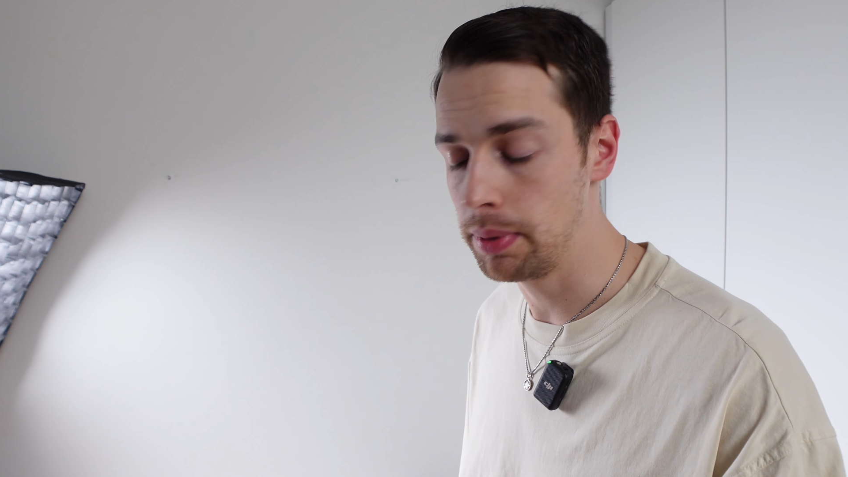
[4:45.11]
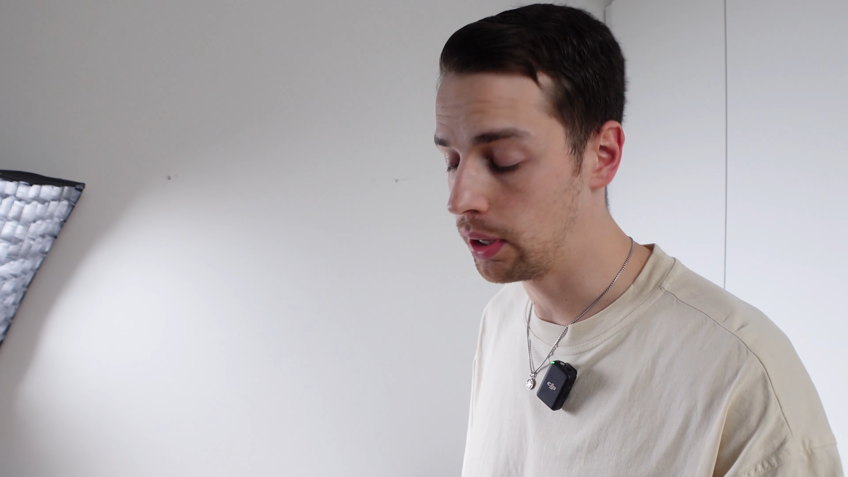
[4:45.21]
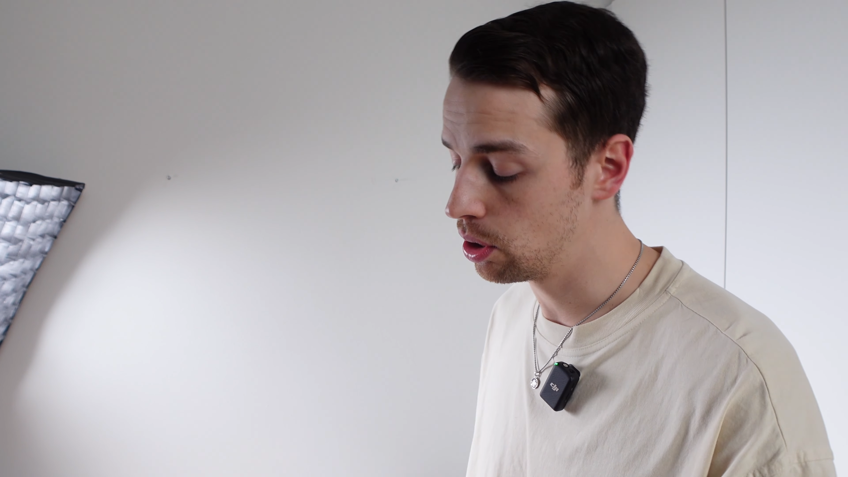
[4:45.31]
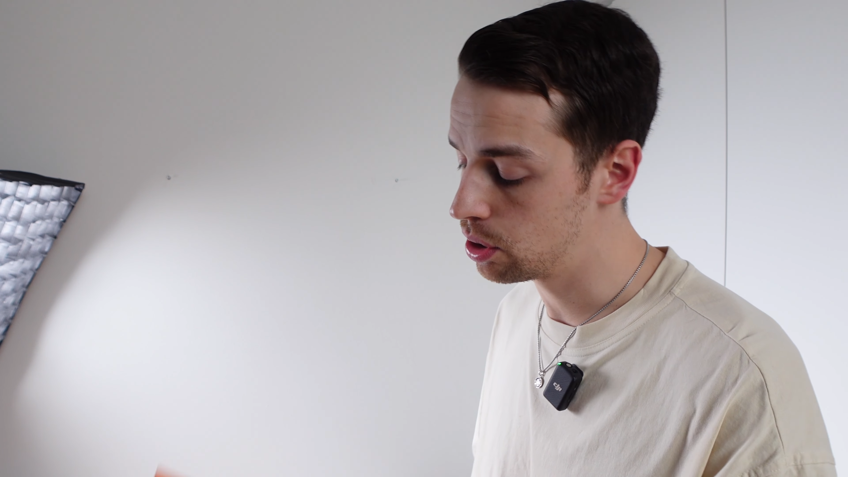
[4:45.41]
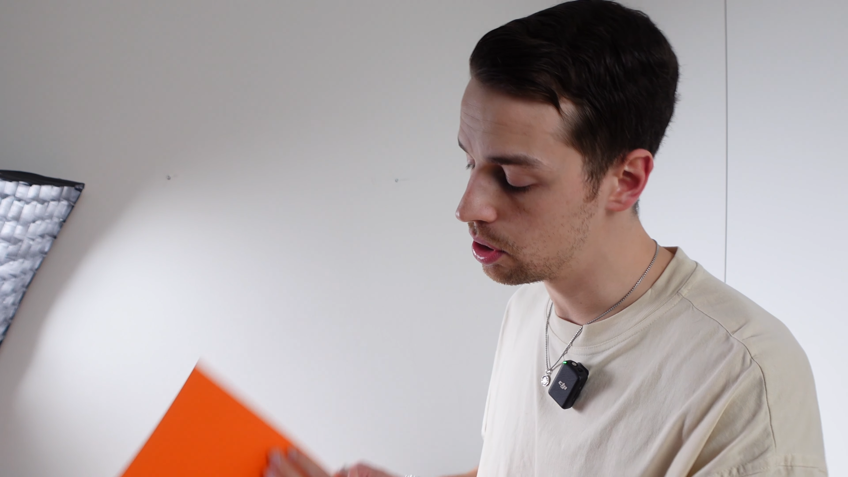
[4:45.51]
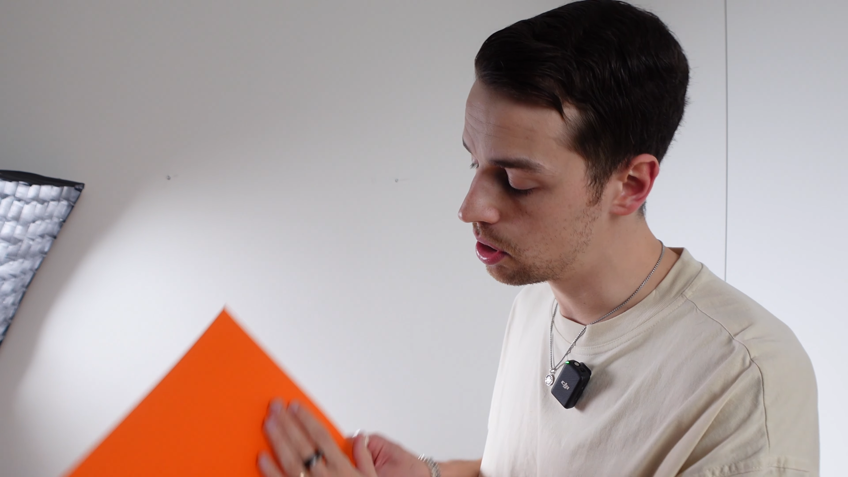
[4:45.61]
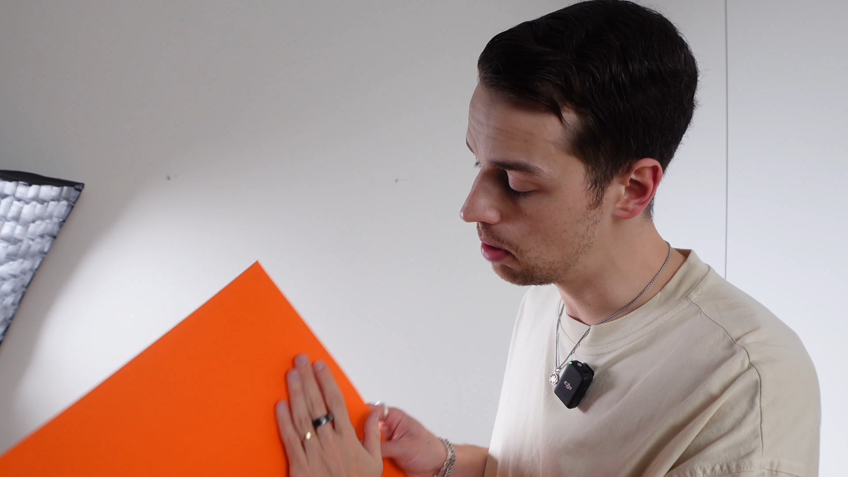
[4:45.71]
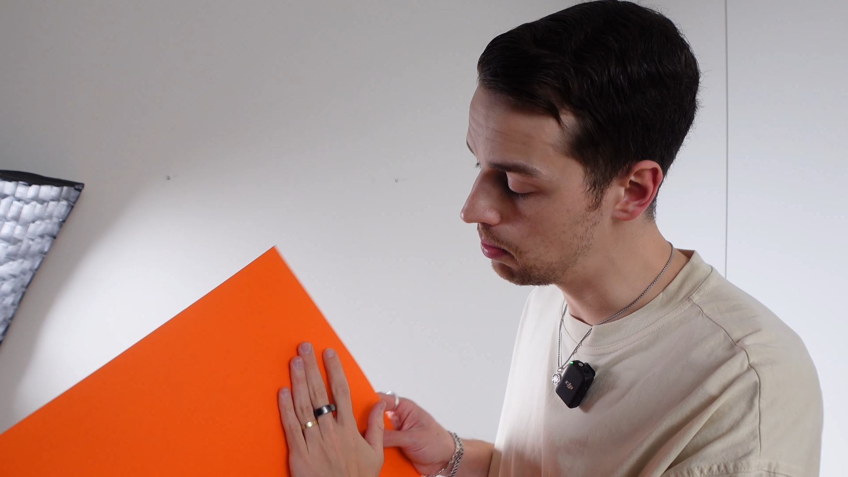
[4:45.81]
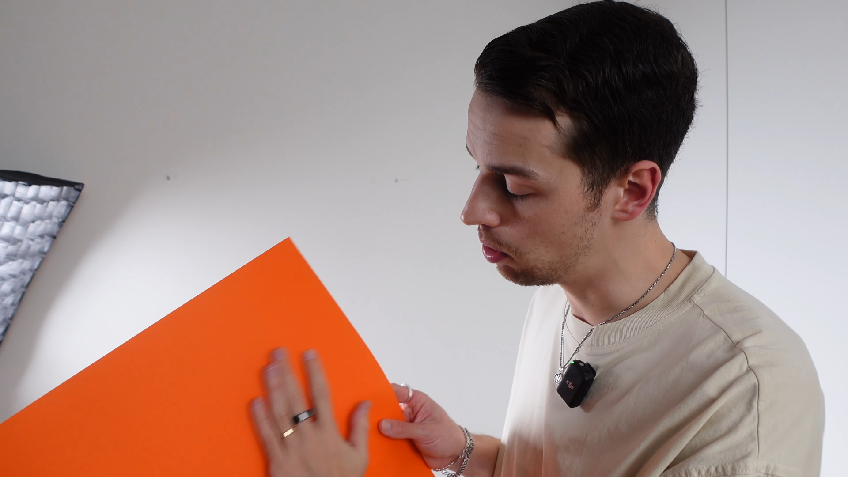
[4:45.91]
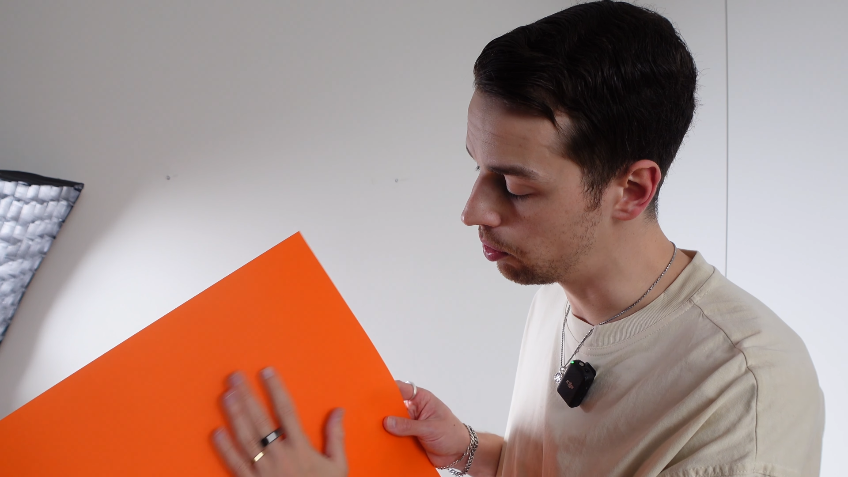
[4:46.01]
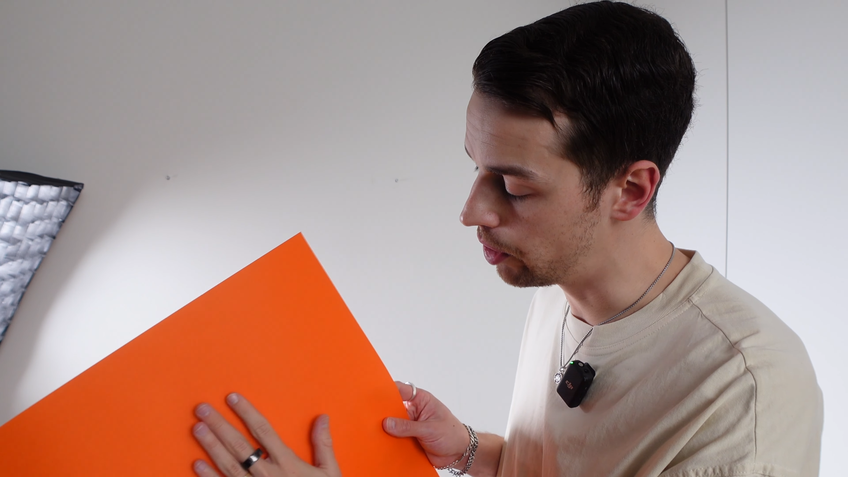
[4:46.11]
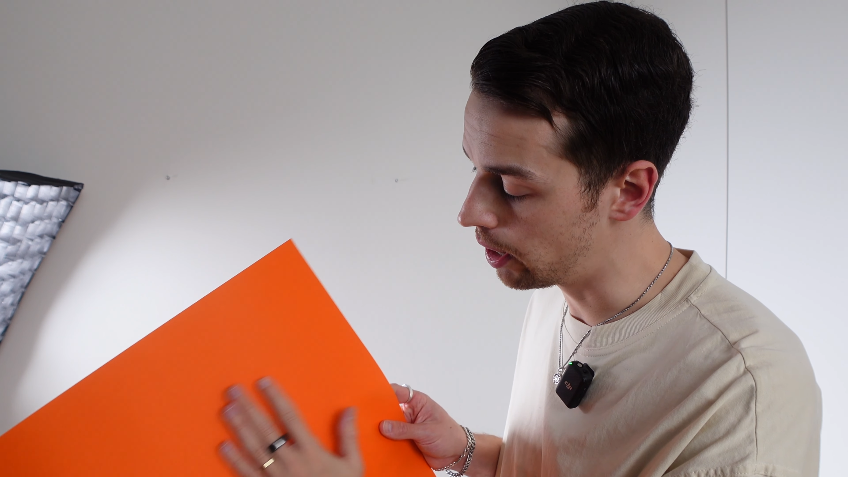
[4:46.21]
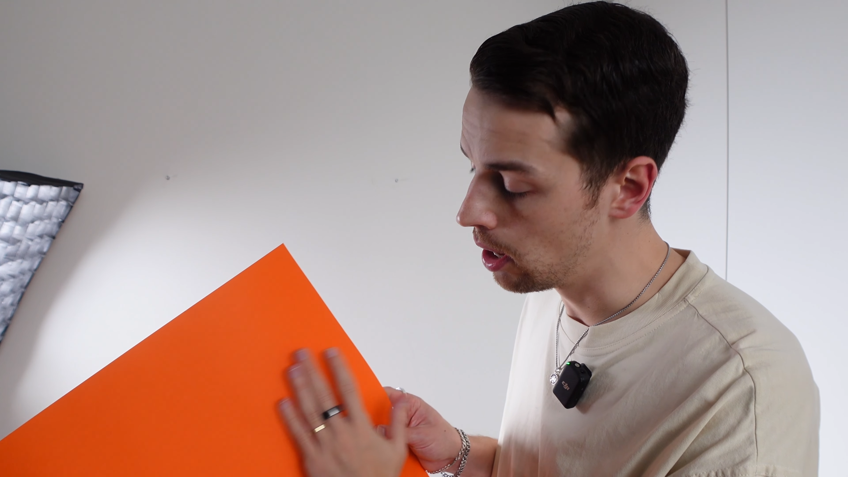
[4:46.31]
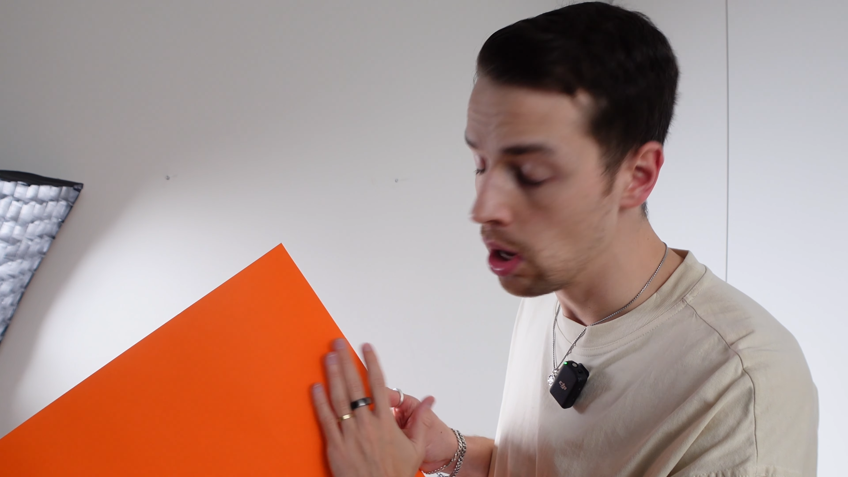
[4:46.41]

because some of the